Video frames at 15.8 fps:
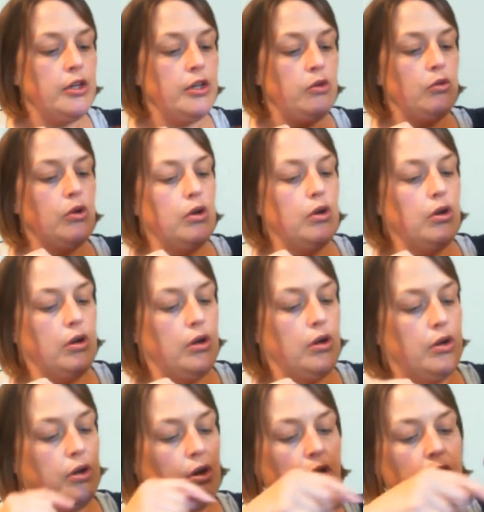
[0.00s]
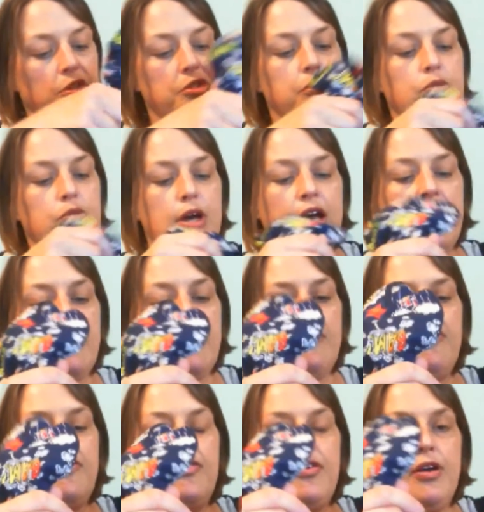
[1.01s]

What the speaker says: you also have